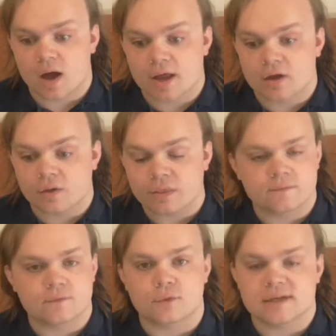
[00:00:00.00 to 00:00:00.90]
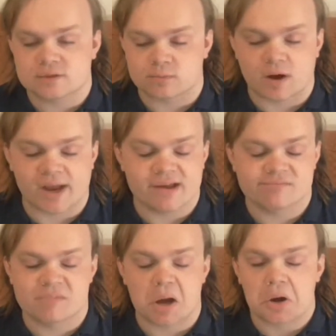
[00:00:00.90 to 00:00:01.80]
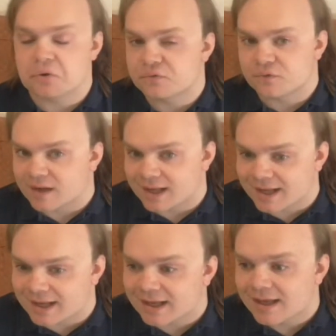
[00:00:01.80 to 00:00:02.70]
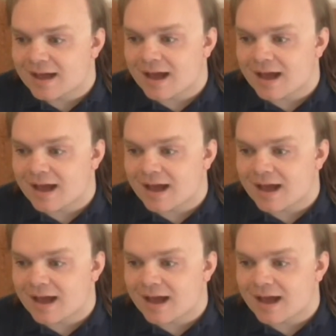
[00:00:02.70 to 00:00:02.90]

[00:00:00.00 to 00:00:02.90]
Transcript: I got the voice white, hopefully,